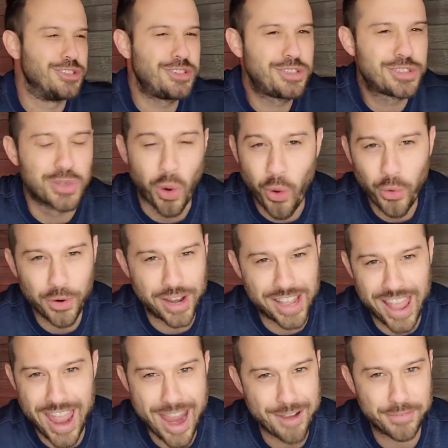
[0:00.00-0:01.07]

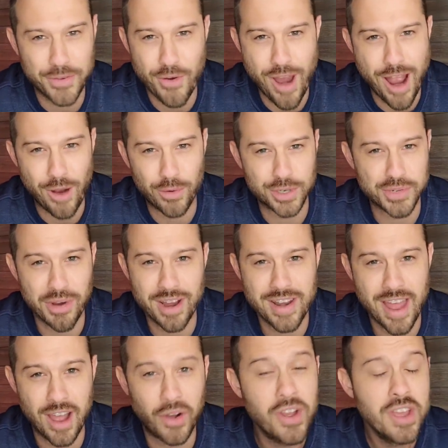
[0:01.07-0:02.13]
soaring after hours right
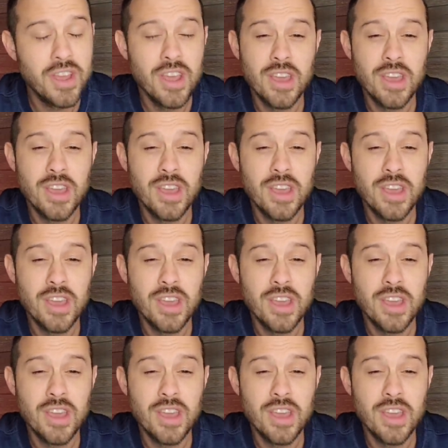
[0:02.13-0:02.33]
now.